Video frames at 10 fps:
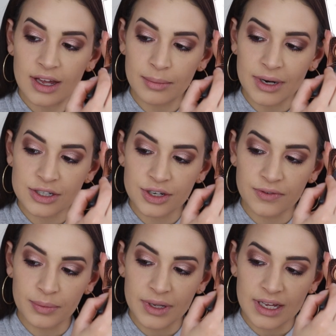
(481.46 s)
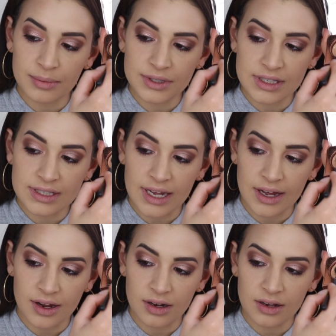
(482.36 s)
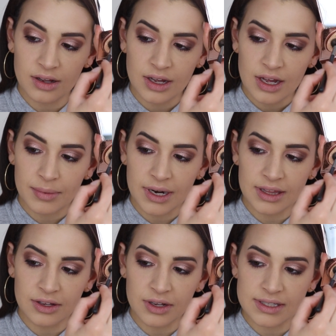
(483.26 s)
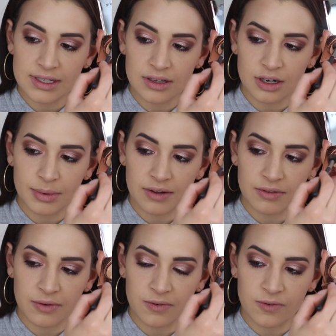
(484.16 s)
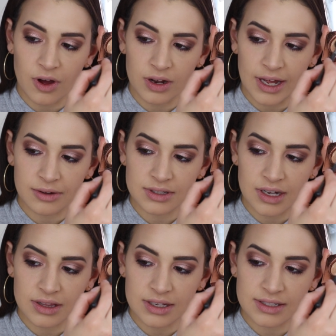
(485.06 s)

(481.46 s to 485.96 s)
And I'm not sure if you'll be able to tell, but I think you can see a little bit of the fallout on the